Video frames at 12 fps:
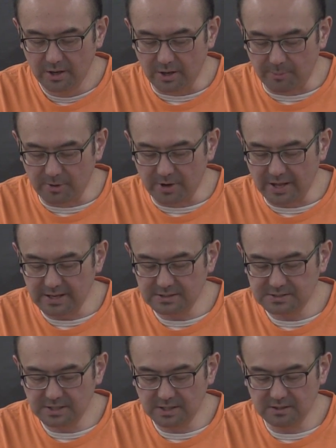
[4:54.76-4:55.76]
Number
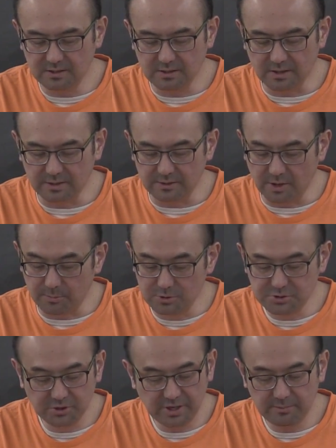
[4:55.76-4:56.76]
19,
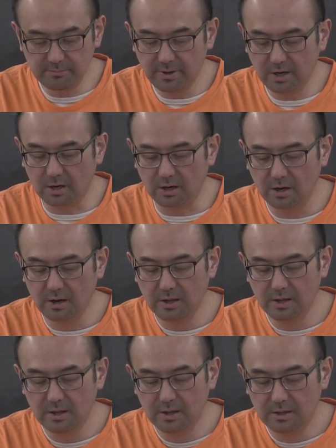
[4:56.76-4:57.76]
numbers are getting bigger.
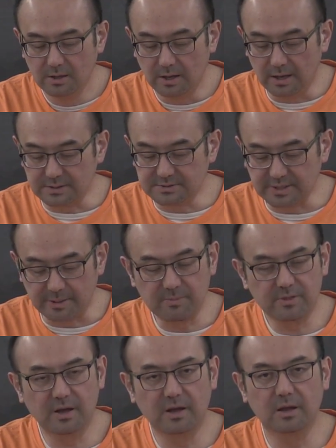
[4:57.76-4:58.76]
Same
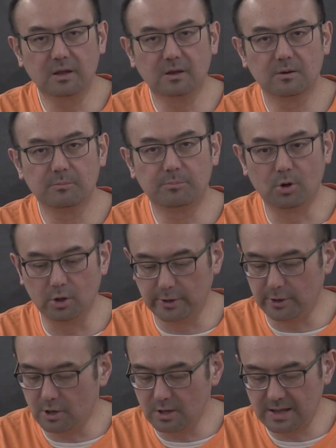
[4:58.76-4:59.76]
thing. pull
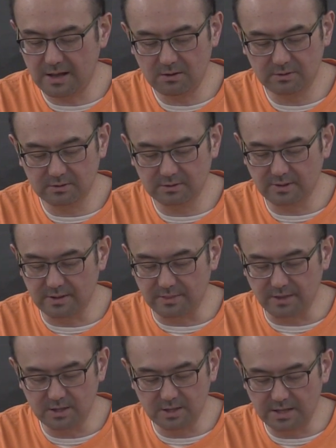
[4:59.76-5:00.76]
it all out, I
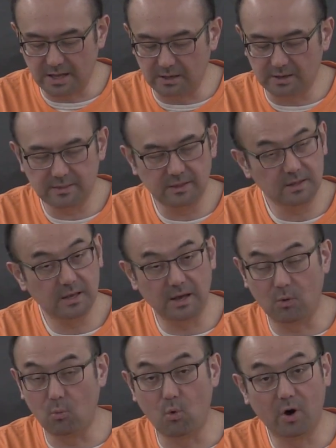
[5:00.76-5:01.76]
think you
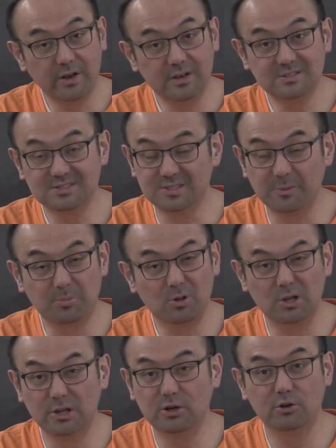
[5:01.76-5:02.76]
got one simple
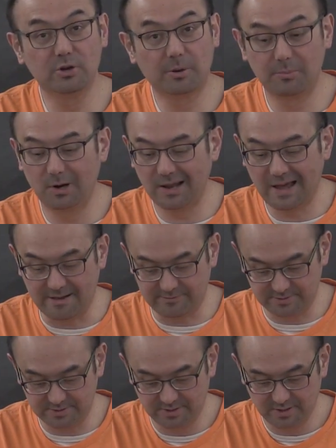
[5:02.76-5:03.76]
little number
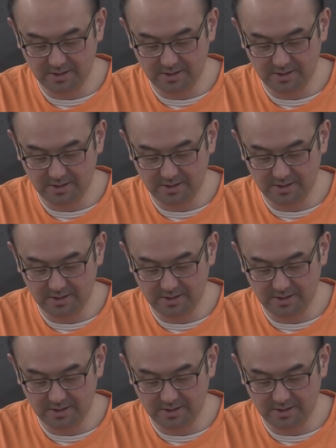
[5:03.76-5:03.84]
left.